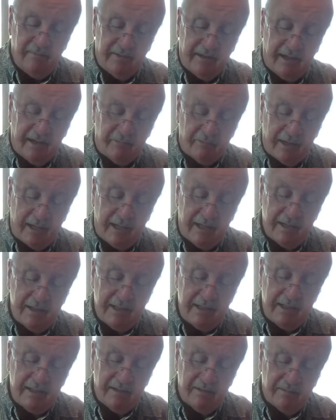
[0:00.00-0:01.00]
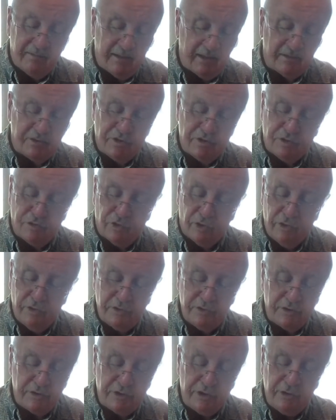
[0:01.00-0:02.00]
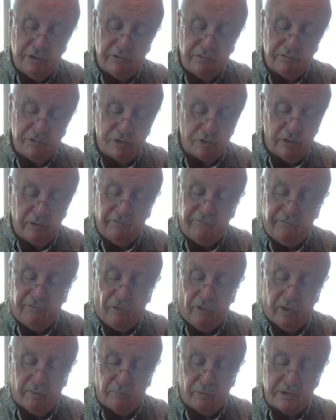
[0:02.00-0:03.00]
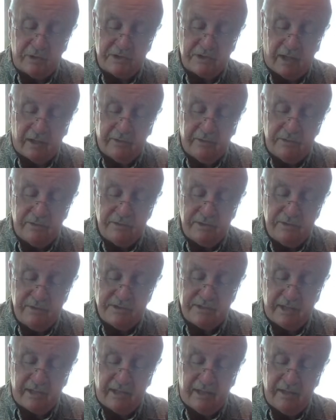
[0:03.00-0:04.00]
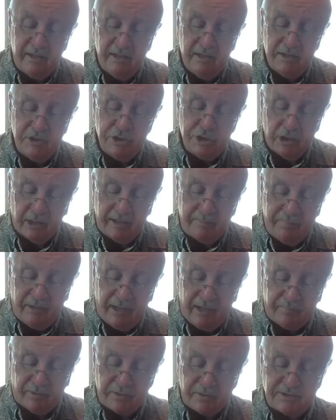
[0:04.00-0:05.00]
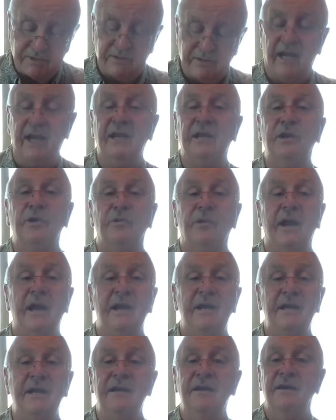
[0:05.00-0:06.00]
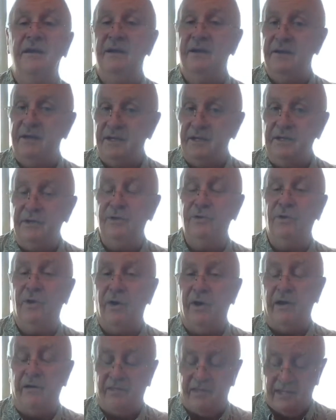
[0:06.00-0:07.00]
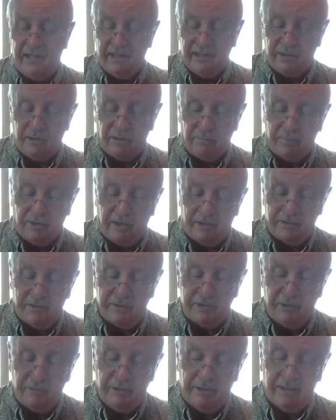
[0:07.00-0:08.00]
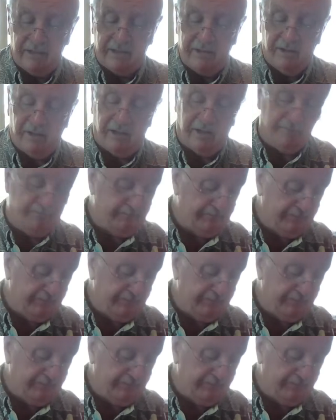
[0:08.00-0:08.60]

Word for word: And Randy, true, true, to, true to form with Taco Tuesday, chili peppers. Thank you, Randy. You are a thinker, brother. You really are.